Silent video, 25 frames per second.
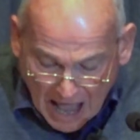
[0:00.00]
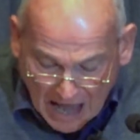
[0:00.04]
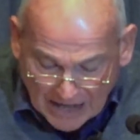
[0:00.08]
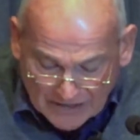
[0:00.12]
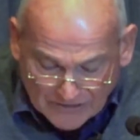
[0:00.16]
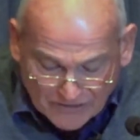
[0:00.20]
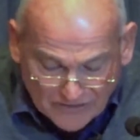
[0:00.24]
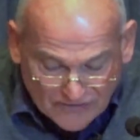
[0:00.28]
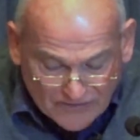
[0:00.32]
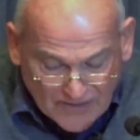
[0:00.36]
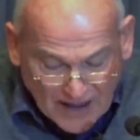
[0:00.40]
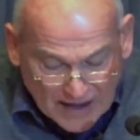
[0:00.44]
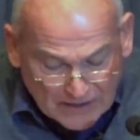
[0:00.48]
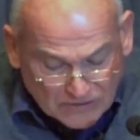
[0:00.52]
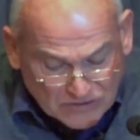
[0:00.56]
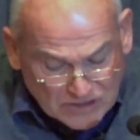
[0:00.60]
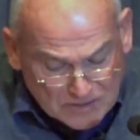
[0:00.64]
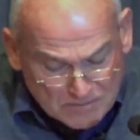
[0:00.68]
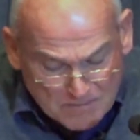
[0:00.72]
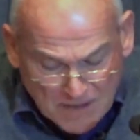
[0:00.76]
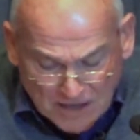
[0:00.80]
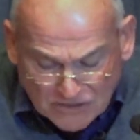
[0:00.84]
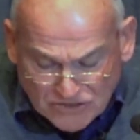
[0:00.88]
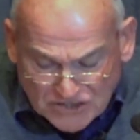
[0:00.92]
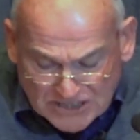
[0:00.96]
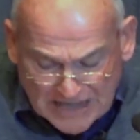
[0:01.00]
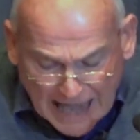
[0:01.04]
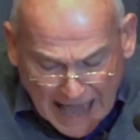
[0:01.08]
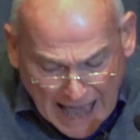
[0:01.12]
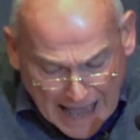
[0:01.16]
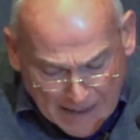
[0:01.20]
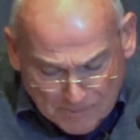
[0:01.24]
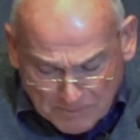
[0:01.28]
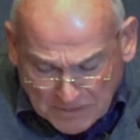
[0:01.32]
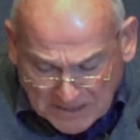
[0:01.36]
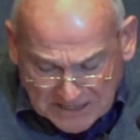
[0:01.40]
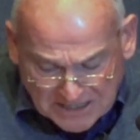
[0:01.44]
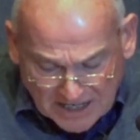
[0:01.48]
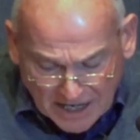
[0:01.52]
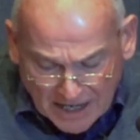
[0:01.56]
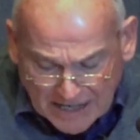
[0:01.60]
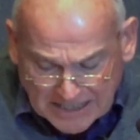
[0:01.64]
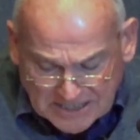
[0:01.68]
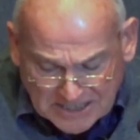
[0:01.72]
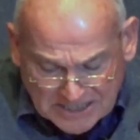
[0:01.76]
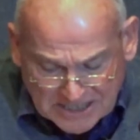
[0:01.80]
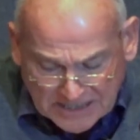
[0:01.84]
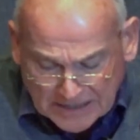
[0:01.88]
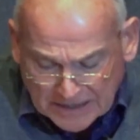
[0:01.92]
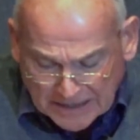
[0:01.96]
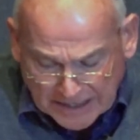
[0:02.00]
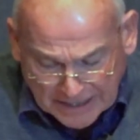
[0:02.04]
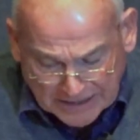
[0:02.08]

and found a most appetising